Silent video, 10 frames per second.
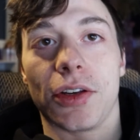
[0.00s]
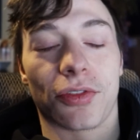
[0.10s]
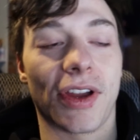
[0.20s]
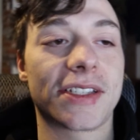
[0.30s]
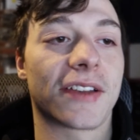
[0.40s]

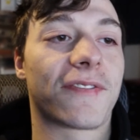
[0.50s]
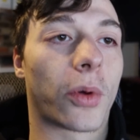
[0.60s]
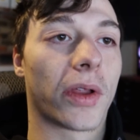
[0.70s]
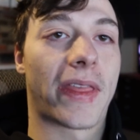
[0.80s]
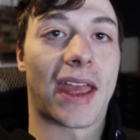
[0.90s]
Reason
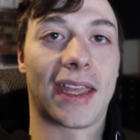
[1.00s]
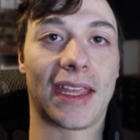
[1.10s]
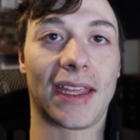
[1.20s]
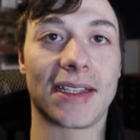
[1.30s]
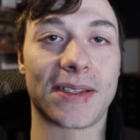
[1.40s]
for that
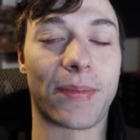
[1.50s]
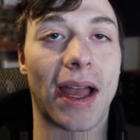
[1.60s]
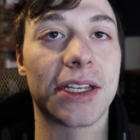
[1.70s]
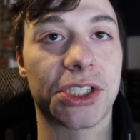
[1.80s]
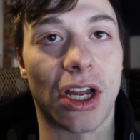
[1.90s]
is
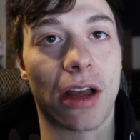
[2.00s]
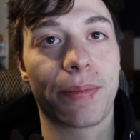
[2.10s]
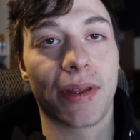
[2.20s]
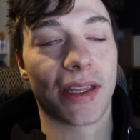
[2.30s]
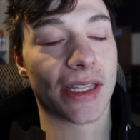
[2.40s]
my
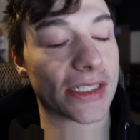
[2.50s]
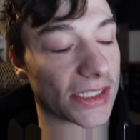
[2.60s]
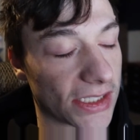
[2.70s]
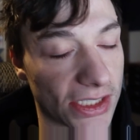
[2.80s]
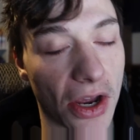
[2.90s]
shop is
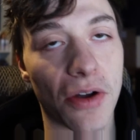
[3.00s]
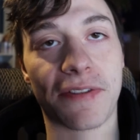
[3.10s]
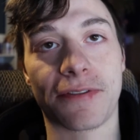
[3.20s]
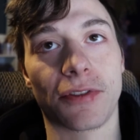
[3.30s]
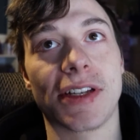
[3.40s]
so
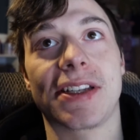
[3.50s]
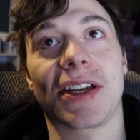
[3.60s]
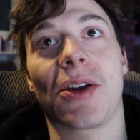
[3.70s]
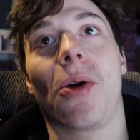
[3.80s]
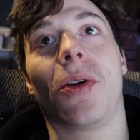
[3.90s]

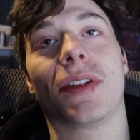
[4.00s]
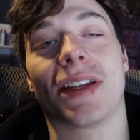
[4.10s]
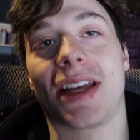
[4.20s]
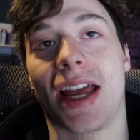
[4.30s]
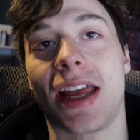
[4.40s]
freezing cold.
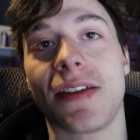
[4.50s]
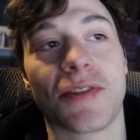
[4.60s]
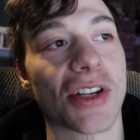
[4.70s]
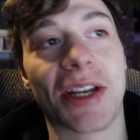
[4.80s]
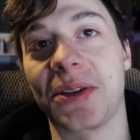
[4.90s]
I've
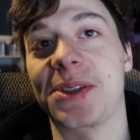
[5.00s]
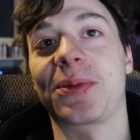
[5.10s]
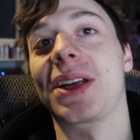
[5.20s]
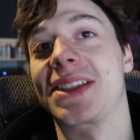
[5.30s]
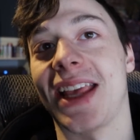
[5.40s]
tried to
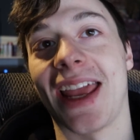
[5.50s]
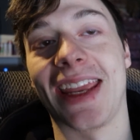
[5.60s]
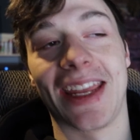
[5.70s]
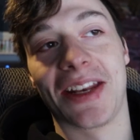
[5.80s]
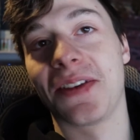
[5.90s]
express
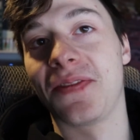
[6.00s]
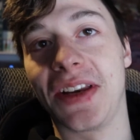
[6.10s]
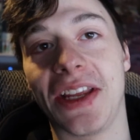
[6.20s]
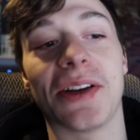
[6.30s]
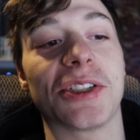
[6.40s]
that in
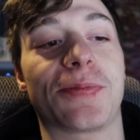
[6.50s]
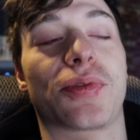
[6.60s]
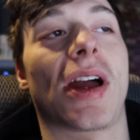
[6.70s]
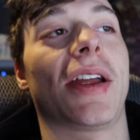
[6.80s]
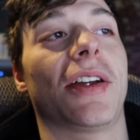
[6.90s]
videos
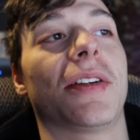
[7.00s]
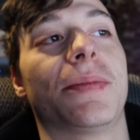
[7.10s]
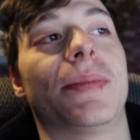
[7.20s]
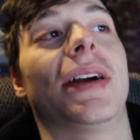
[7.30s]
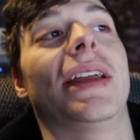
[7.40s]
prior,
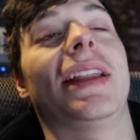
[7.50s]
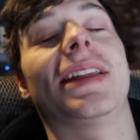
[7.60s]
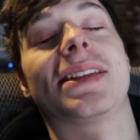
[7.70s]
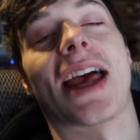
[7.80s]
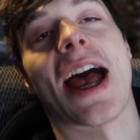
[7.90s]
but it
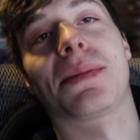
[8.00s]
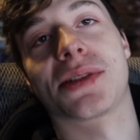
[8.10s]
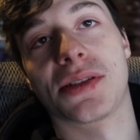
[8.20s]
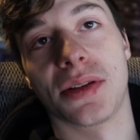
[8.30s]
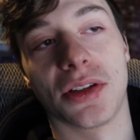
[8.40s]
is
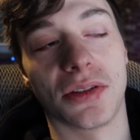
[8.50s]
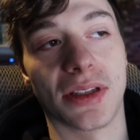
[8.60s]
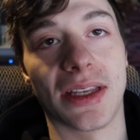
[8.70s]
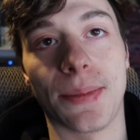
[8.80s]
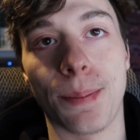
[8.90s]

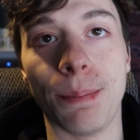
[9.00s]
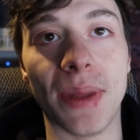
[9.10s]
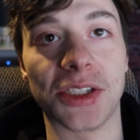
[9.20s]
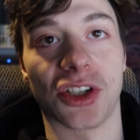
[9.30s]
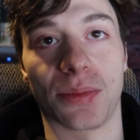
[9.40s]
absolutely
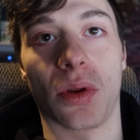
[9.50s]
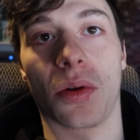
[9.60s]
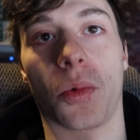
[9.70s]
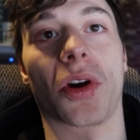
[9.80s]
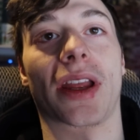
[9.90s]

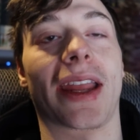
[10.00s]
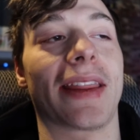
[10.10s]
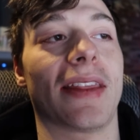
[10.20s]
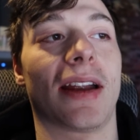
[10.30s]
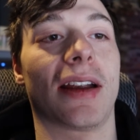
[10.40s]
miserable working
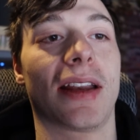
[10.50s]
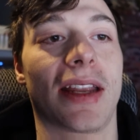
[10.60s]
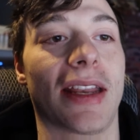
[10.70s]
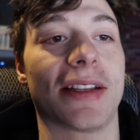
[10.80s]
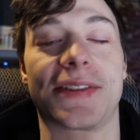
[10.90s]
in there.
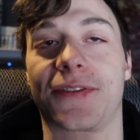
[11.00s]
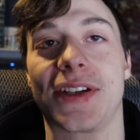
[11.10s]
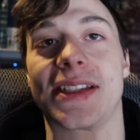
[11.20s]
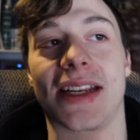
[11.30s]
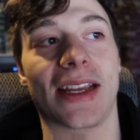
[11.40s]
It is
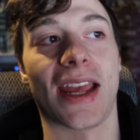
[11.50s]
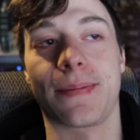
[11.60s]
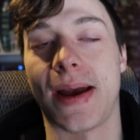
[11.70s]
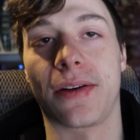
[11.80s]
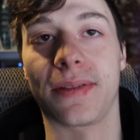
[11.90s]
freezing.
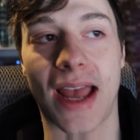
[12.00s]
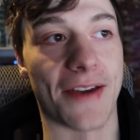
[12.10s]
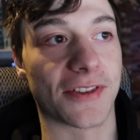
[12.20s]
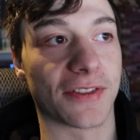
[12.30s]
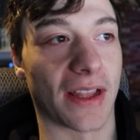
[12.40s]

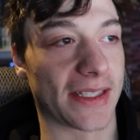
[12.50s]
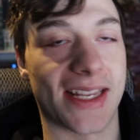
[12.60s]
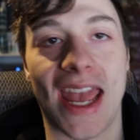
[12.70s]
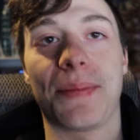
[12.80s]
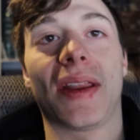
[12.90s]
After like
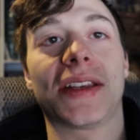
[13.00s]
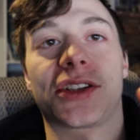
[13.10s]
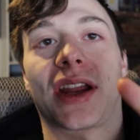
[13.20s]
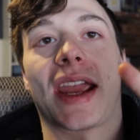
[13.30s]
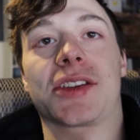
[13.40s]
10 minutes,
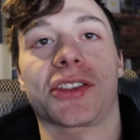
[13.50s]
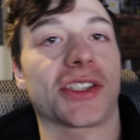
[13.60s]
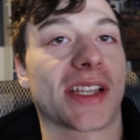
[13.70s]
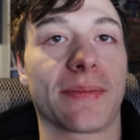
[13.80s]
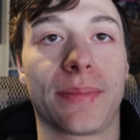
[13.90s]
your hands are
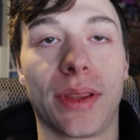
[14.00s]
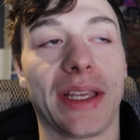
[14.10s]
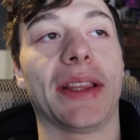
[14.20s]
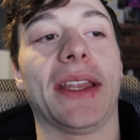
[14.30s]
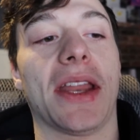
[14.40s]
just
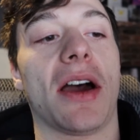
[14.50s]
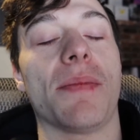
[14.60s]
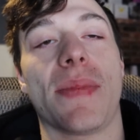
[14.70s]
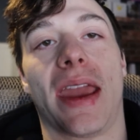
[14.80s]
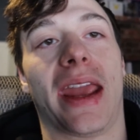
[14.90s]
completely
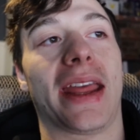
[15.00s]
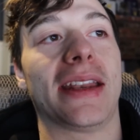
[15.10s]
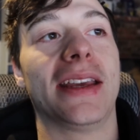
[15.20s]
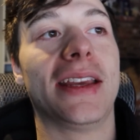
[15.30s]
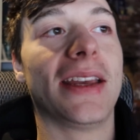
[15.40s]
numb, and